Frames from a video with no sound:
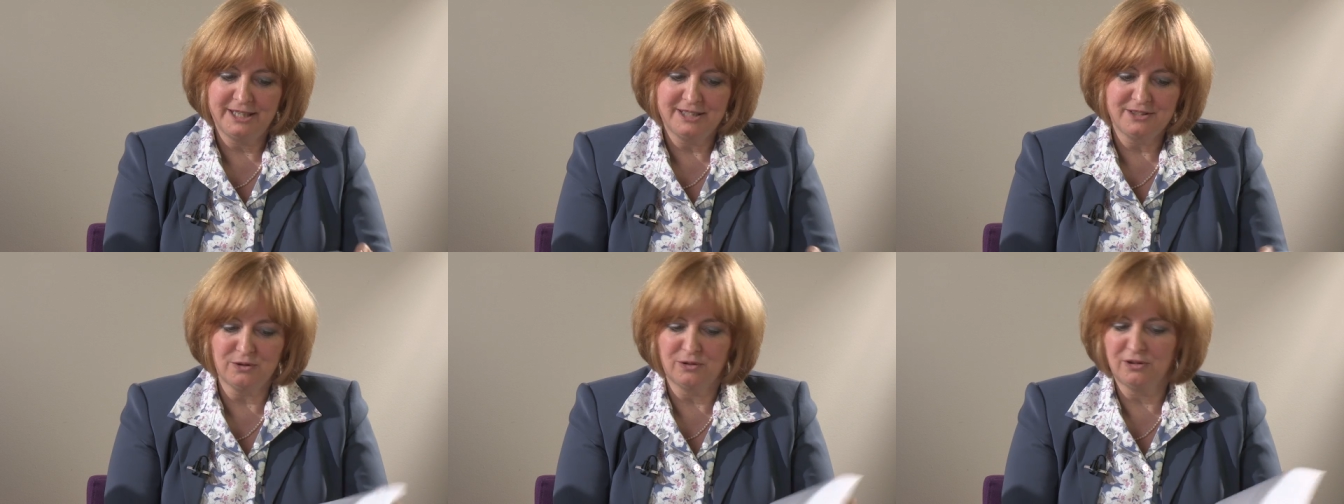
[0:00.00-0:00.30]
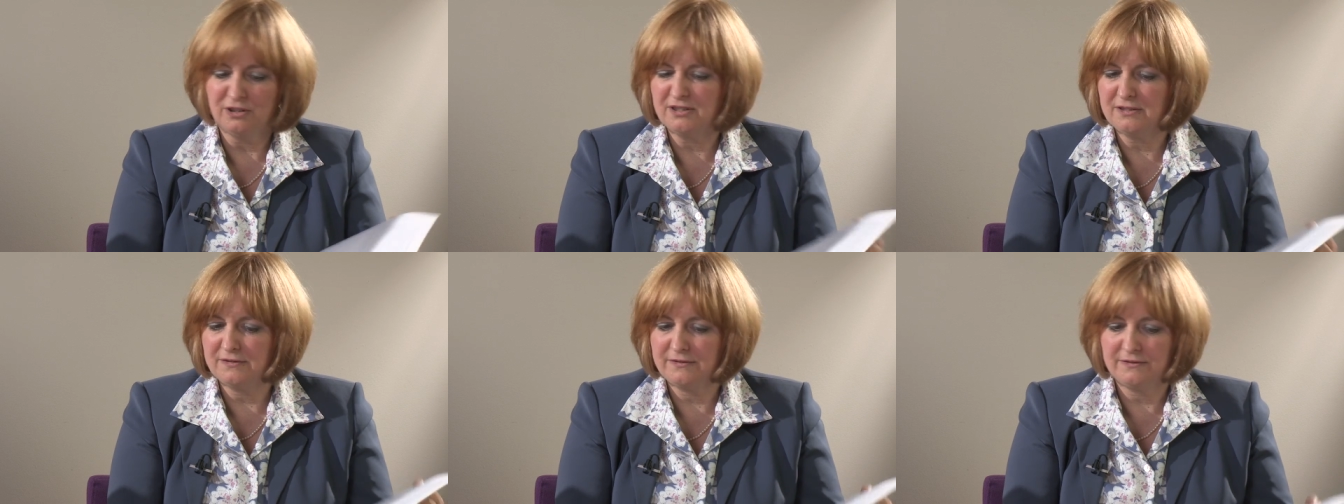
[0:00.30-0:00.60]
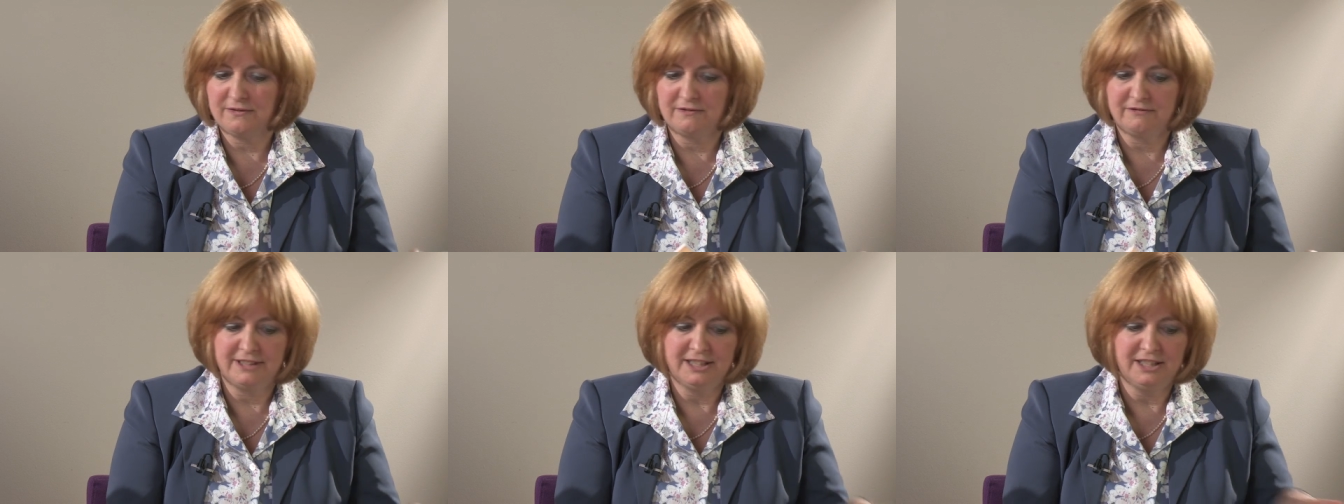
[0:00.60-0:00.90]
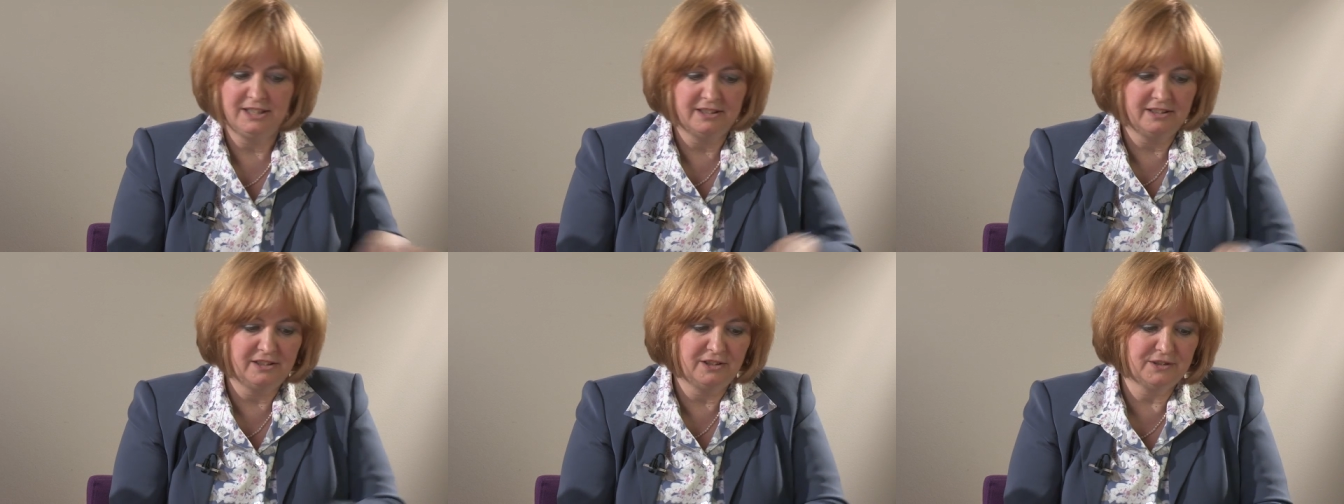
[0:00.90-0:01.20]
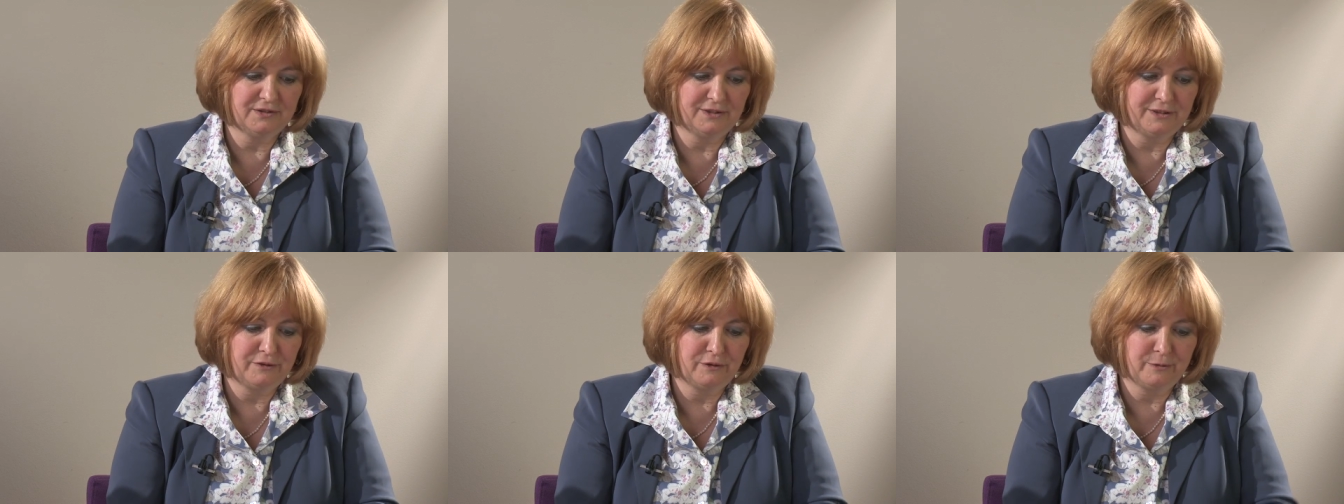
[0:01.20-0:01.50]
It's got lots of really
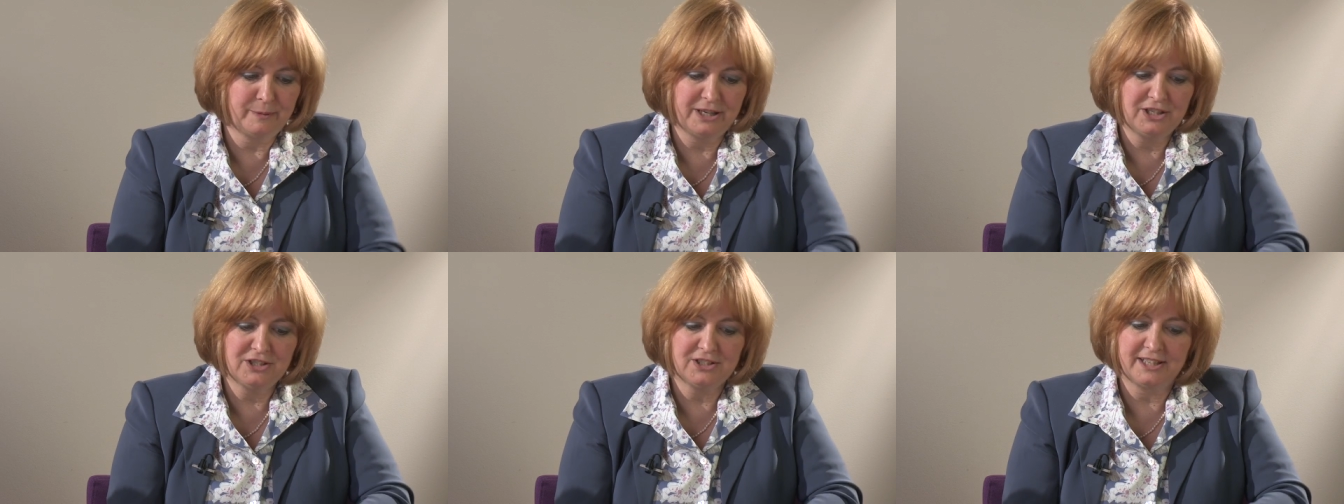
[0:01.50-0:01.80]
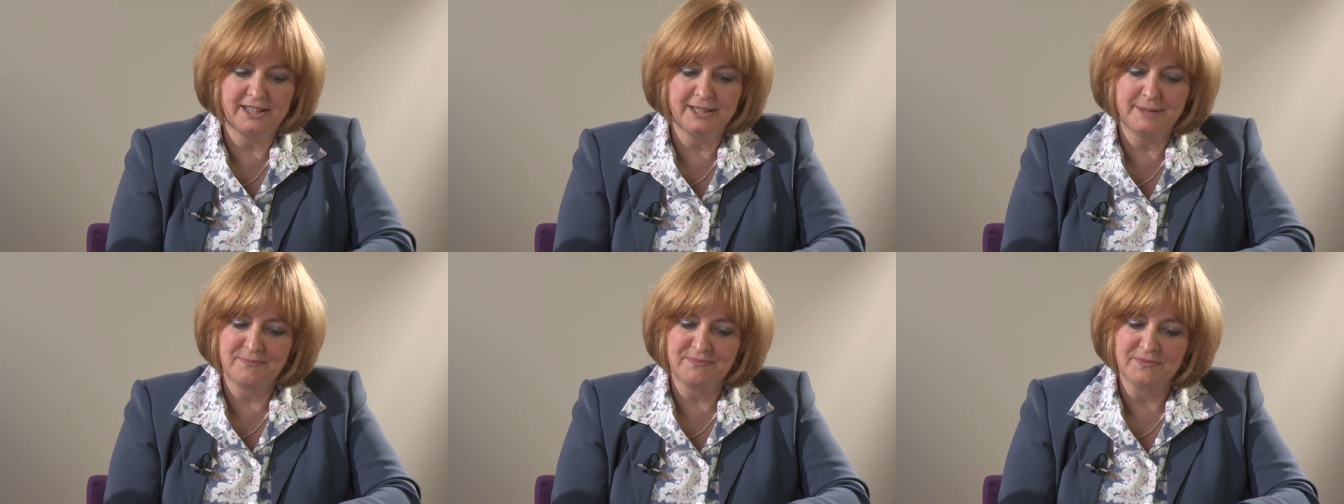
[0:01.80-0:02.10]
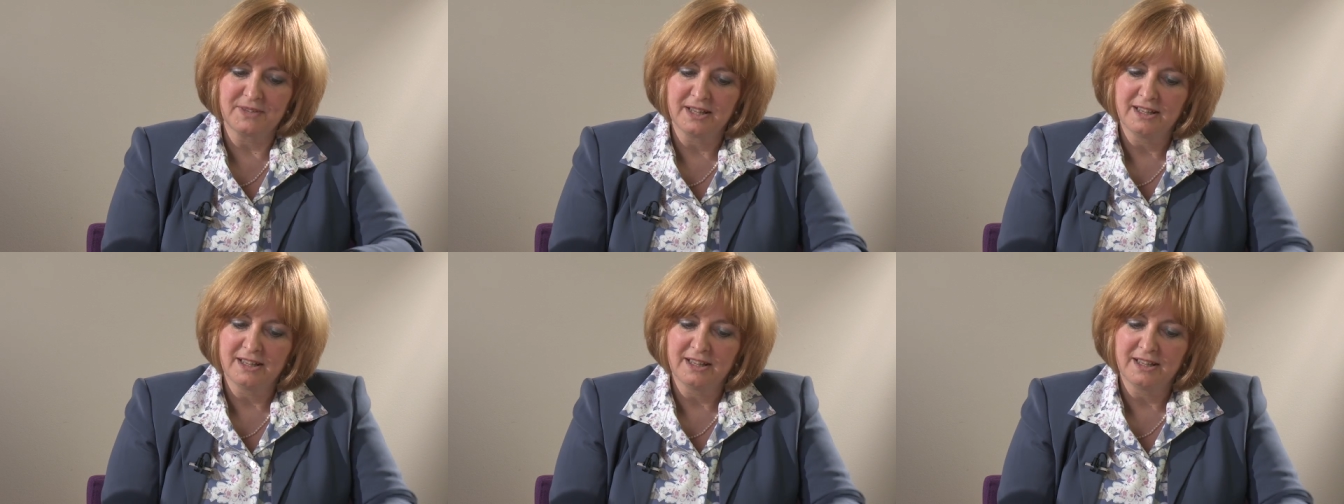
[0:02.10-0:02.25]
useful information in it.